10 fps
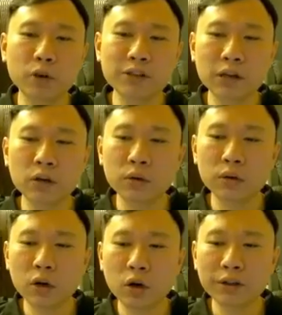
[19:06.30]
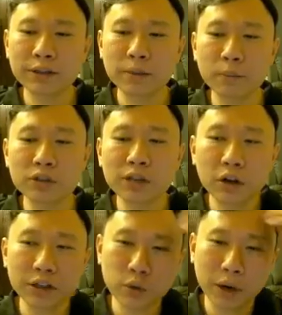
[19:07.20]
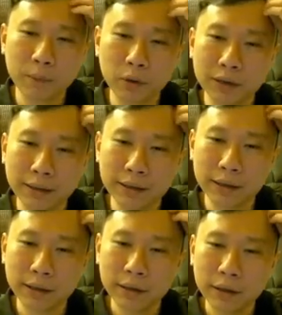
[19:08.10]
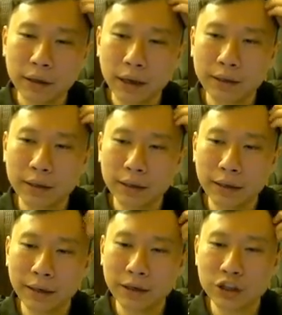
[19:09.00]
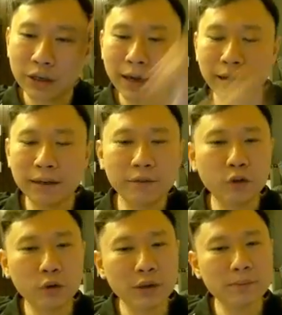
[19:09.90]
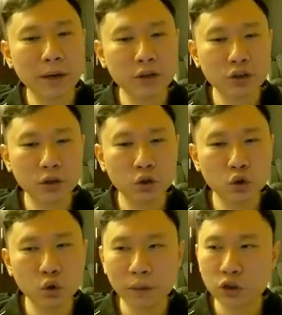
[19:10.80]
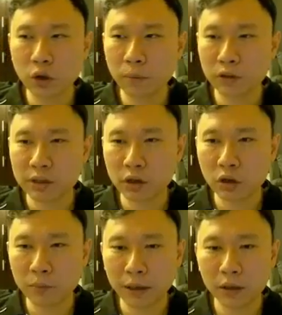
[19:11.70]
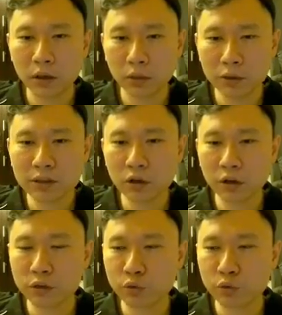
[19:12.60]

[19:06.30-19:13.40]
core. This thing. Monster core is quite important. I think initially I didn't focus too much on monster core, but monster core is really,